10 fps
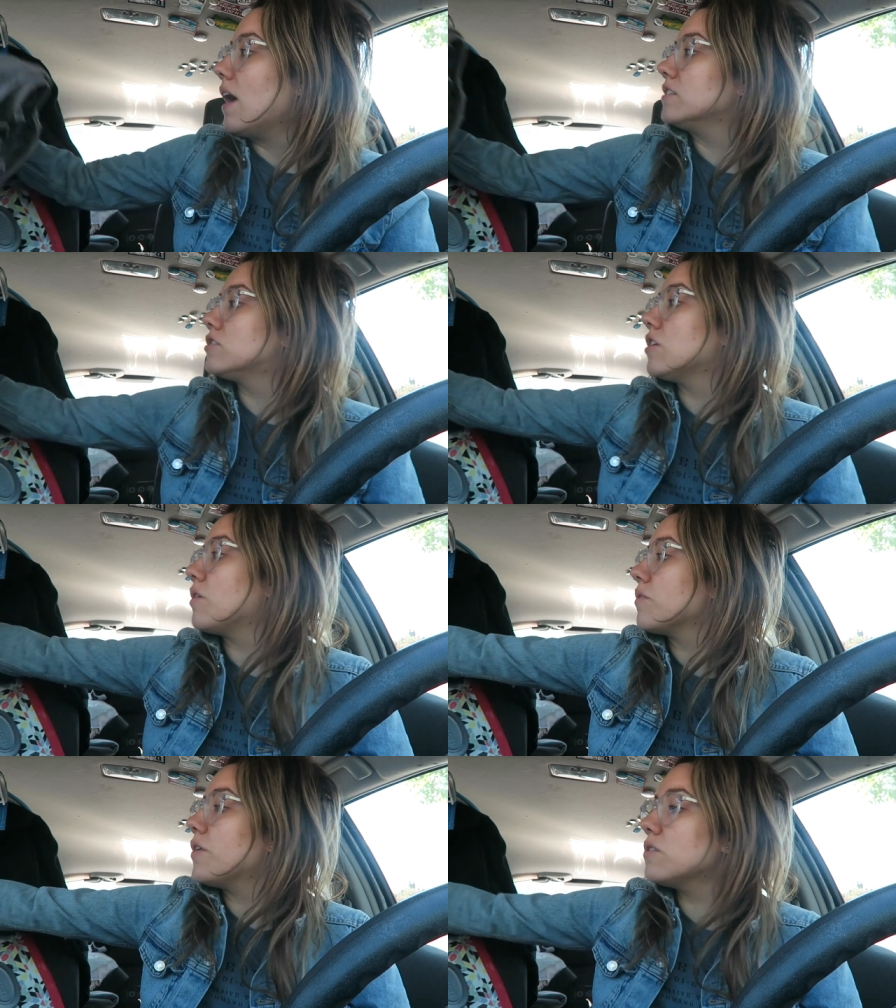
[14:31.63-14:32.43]
And
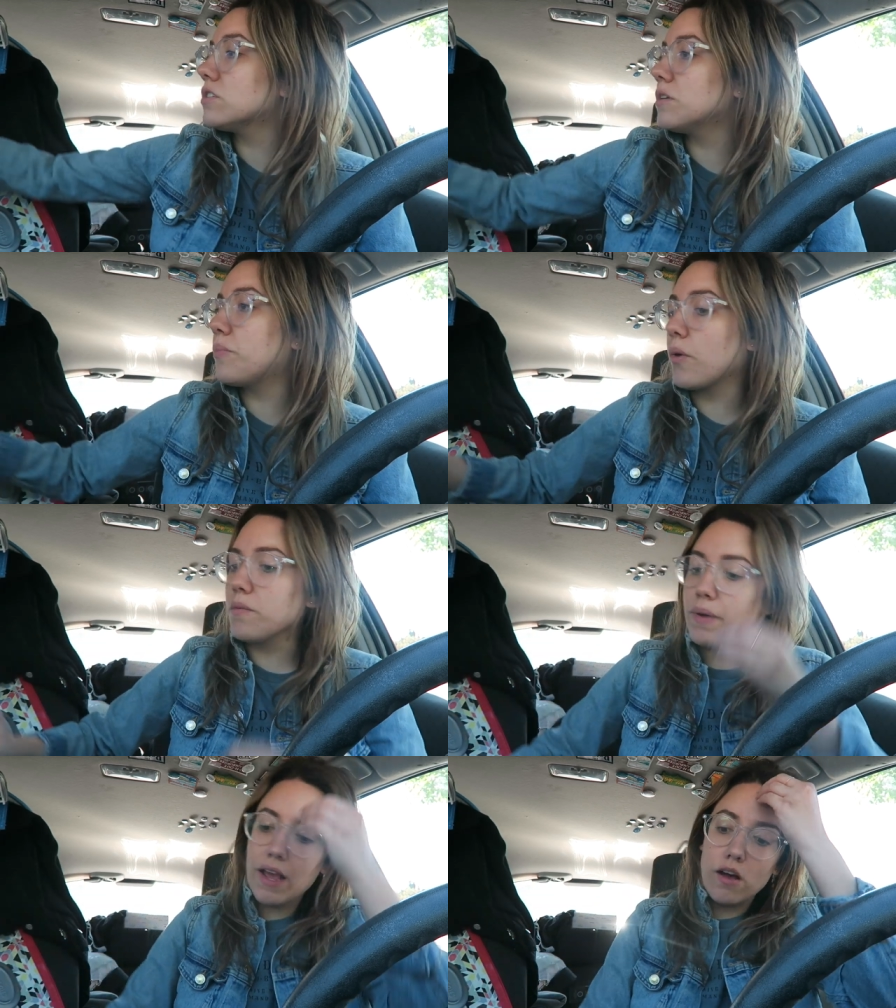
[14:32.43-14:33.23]
so those are
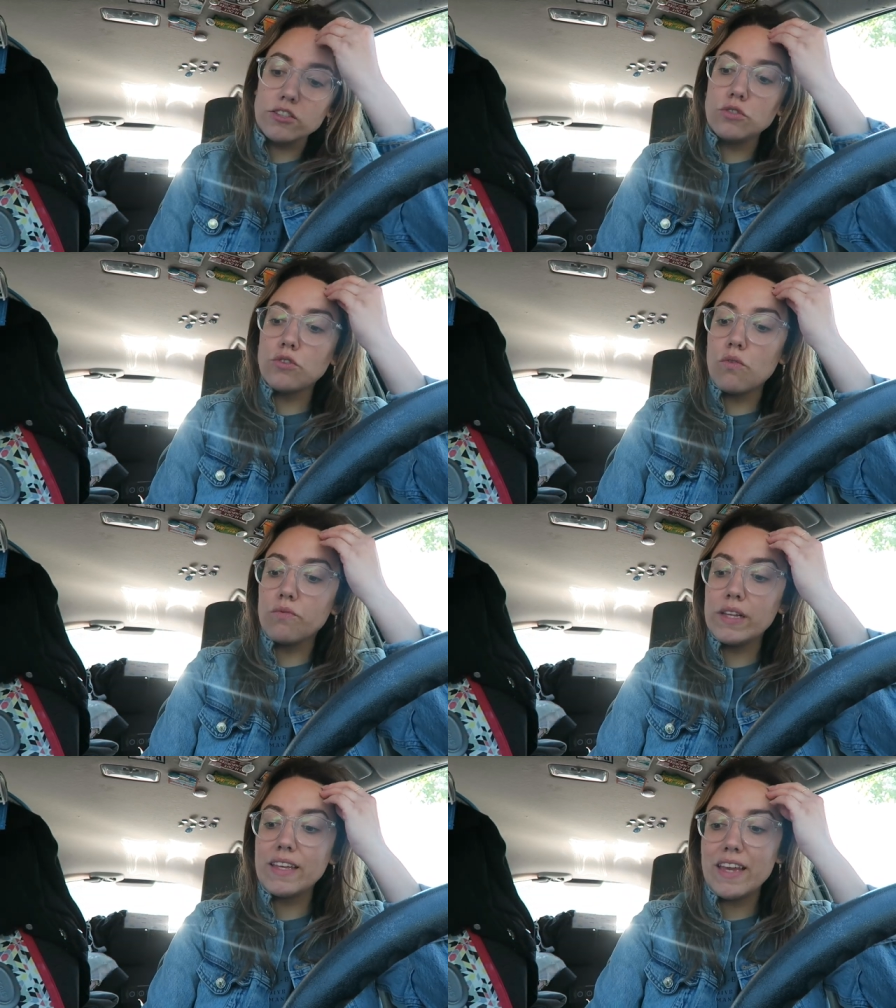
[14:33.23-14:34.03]
important, but I also
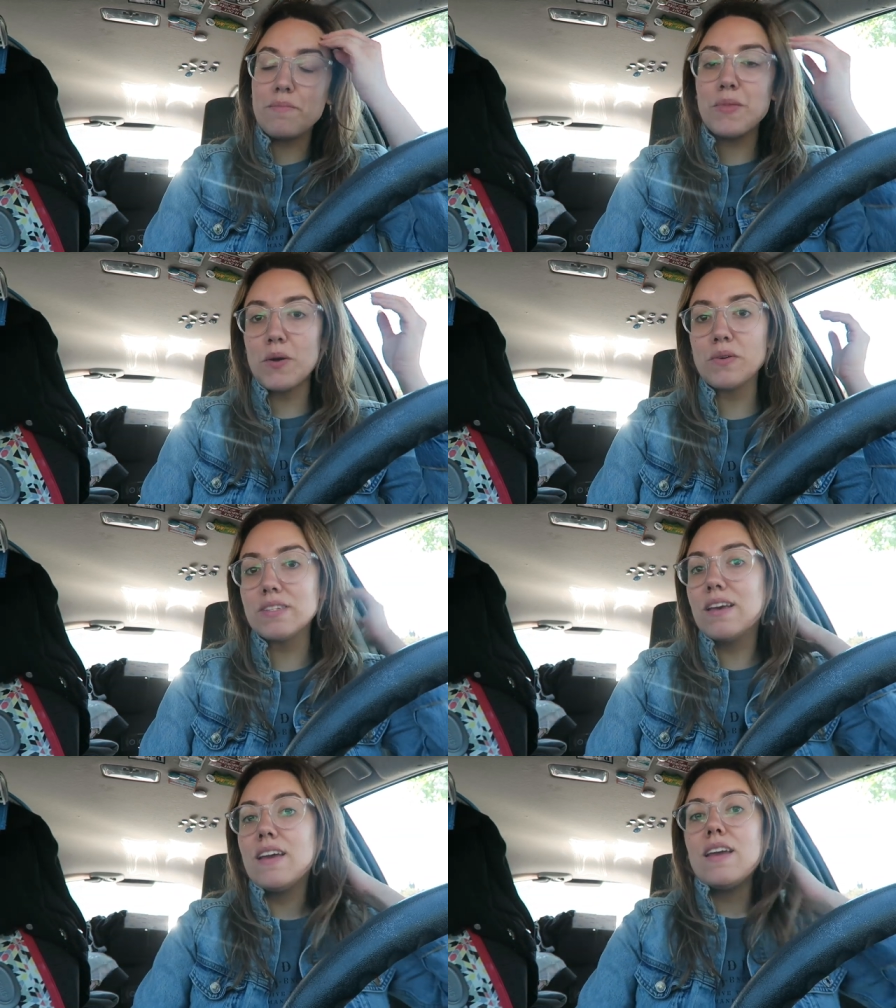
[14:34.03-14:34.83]
don't really keep those